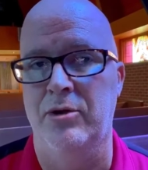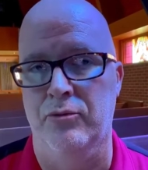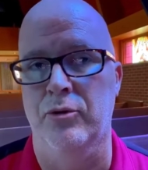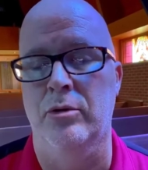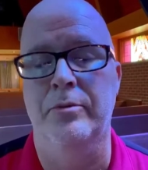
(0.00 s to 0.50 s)

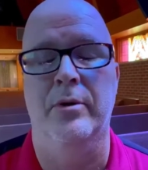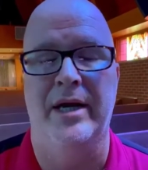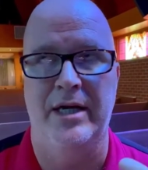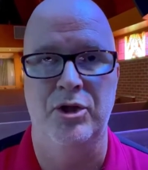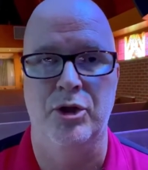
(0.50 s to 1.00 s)
group or
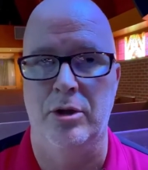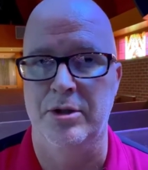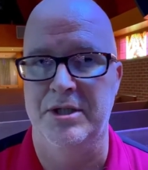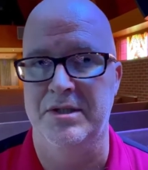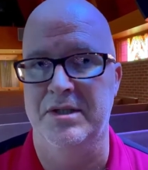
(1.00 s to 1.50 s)
any
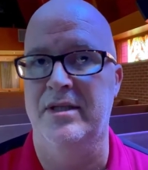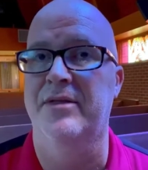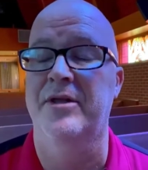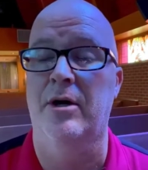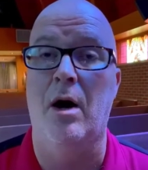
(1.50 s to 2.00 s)
churches
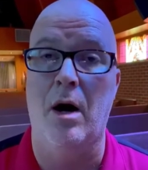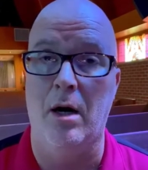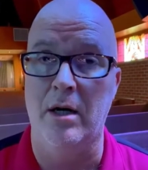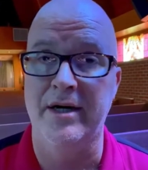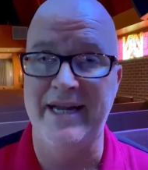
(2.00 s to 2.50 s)
that there
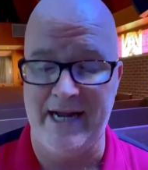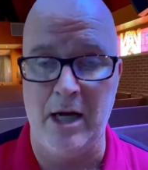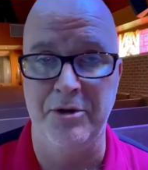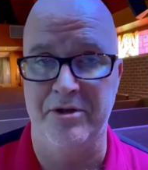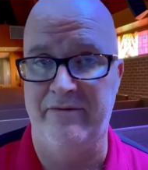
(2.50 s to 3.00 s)
are
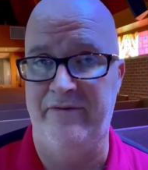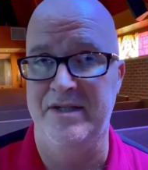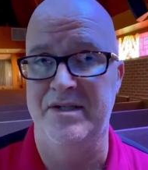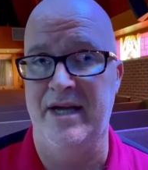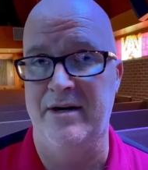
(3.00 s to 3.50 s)

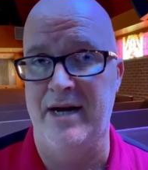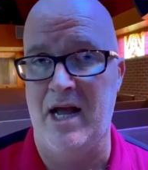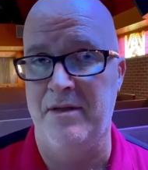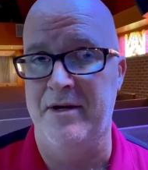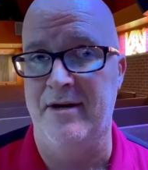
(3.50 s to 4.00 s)
counterfeits that are
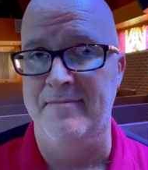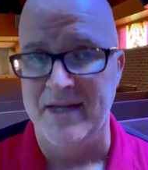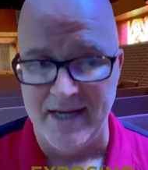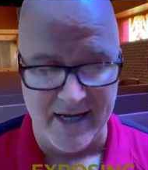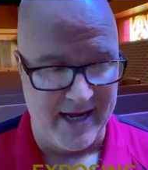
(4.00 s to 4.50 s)
out there.
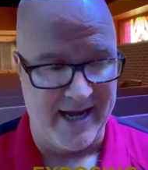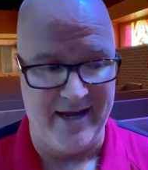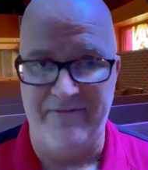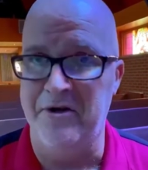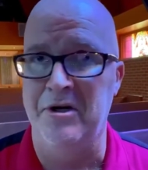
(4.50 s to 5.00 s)

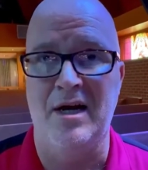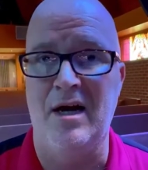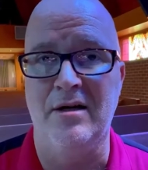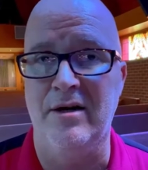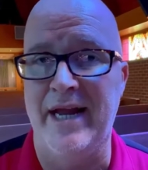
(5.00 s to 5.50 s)
If your
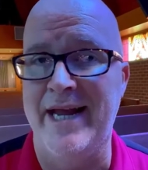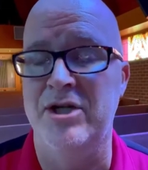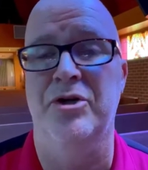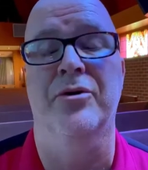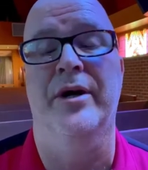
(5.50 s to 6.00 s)

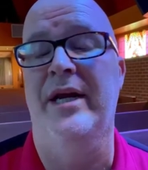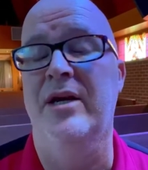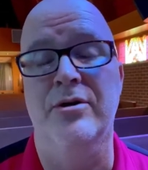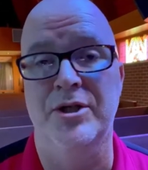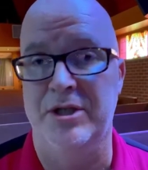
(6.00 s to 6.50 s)
congregation or any
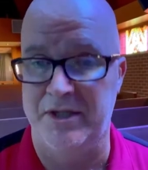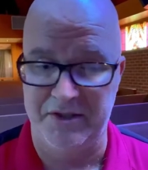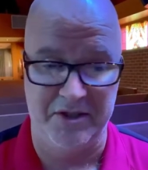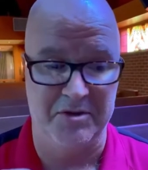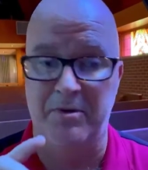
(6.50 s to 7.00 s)
Christian
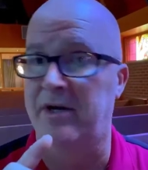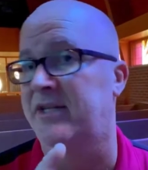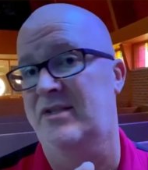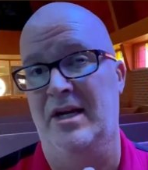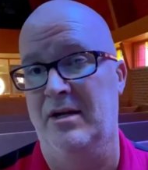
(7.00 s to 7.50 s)
is
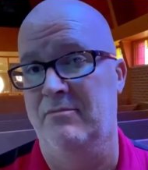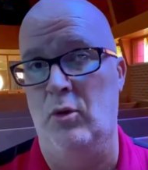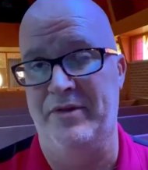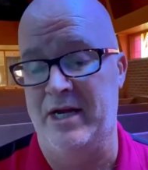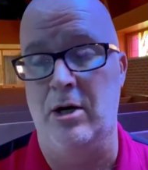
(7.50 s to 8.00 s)
experiencing
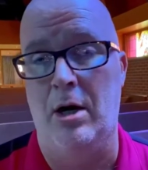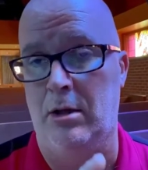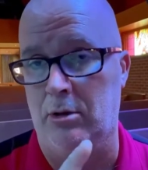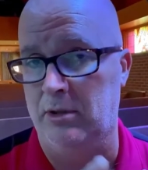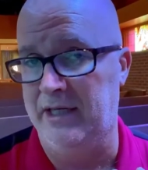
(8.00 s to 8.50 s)
what they call
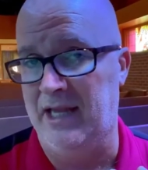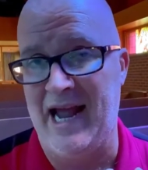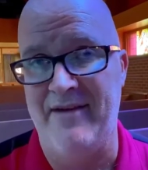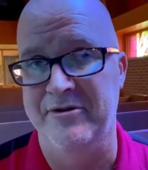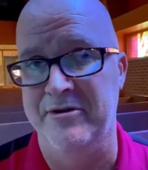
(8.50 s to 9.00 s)
holy
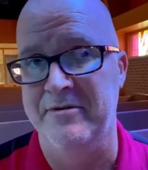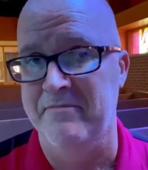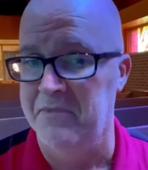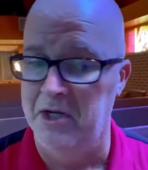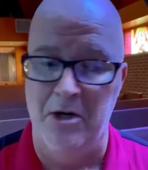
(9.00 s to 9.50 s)
laughter
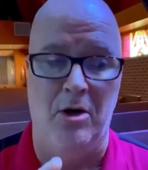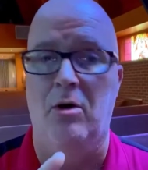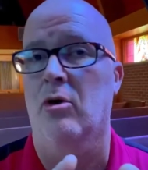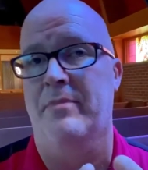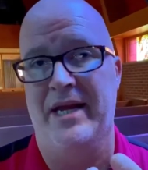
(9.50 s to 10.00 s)

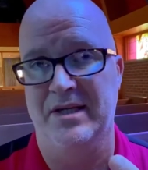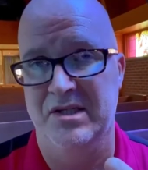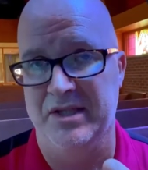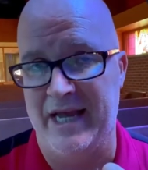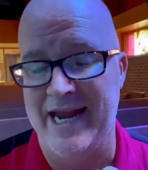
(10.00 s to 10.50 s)
or being
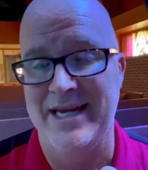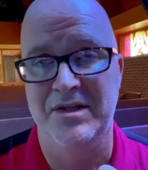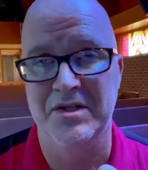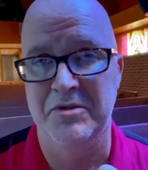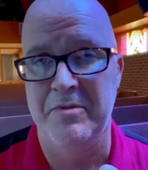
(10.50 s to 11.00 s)
slain in
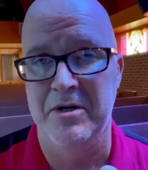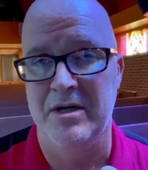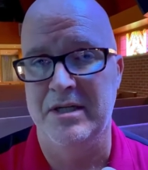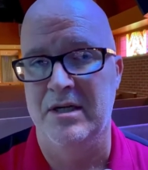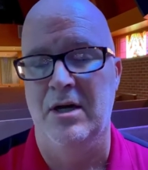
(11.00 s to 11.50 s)
the
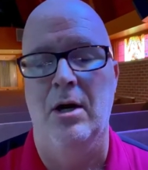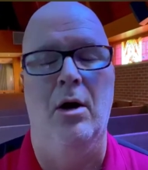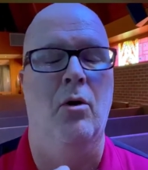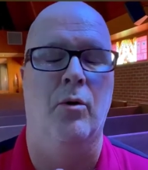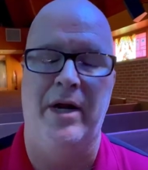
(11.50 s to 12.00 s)
Spirit
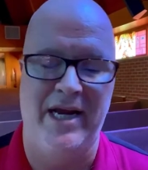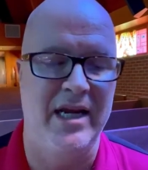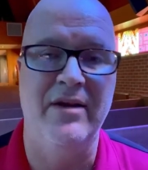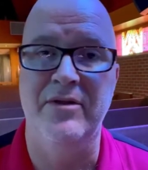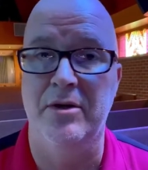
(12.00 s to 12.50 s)
or
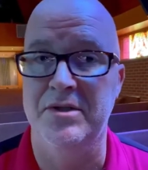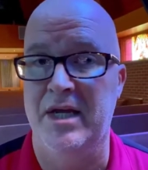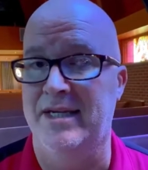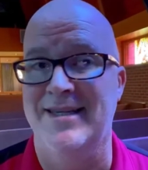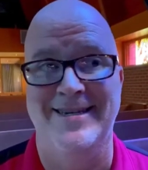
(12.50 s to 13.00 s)
any of those
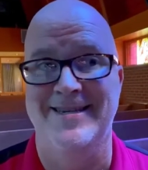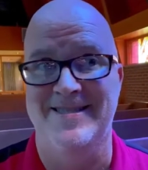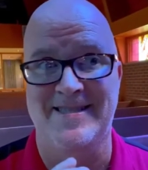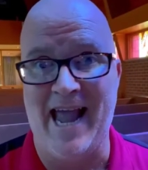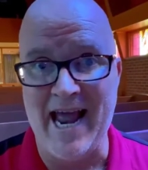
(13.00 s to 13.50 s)
things,
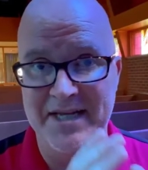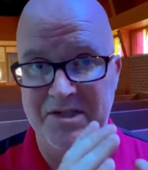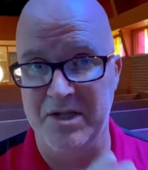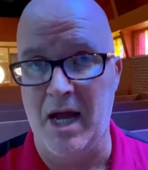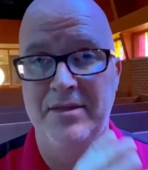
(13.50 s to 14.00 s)
that
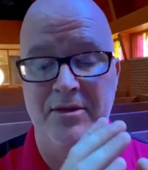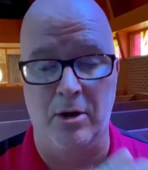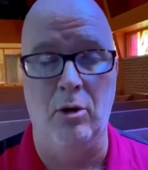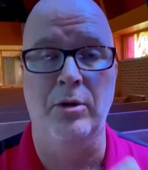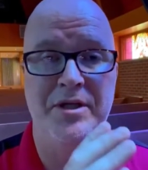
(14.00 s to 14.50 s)
is not the
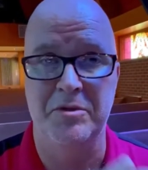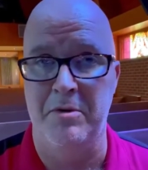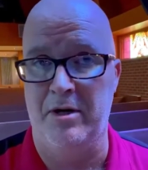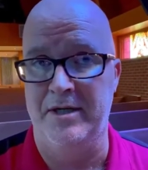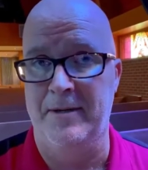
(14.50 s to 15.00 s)
Holy
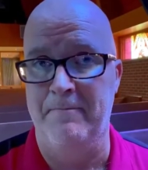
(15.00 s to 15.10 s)
Spirit.